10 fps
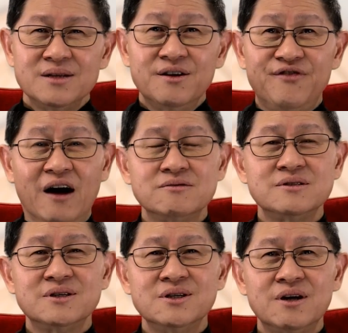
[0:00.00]
the
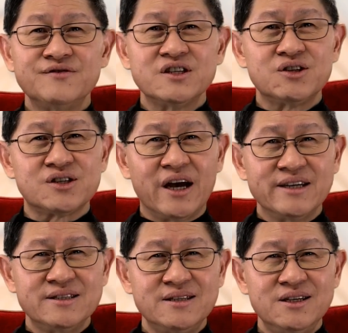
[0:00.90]
founder of the
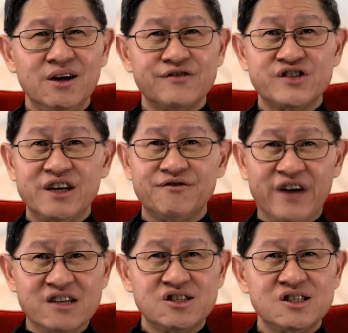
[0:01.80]
Society of St.
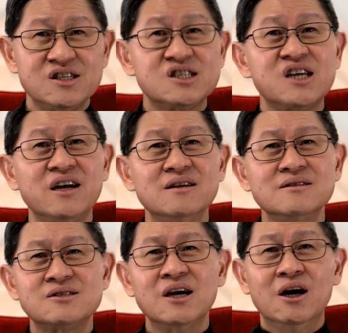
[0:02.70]
Francis de
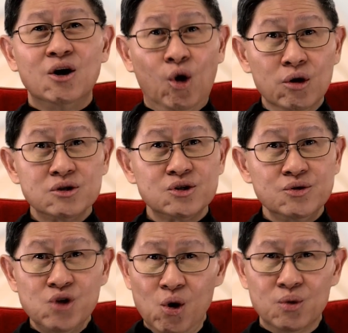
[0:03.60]
Sales,
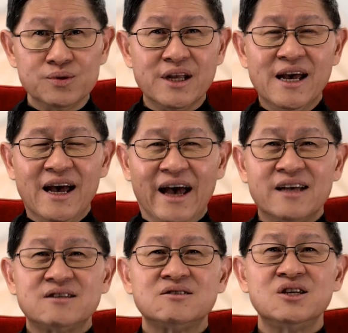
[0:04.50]
also known
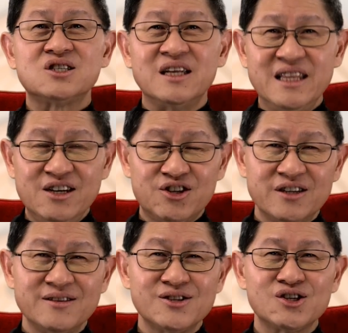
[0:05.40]
as the
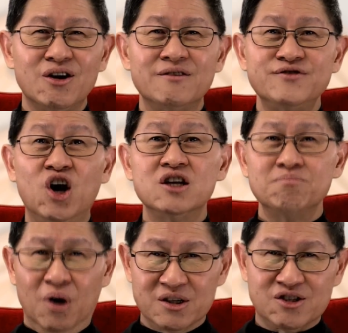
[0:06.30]
Salesians of
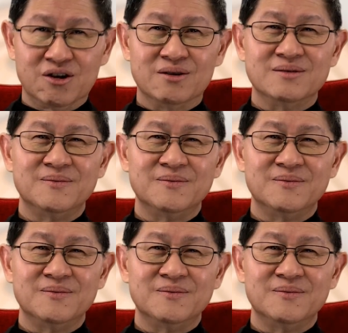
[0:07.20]
Don Bosco.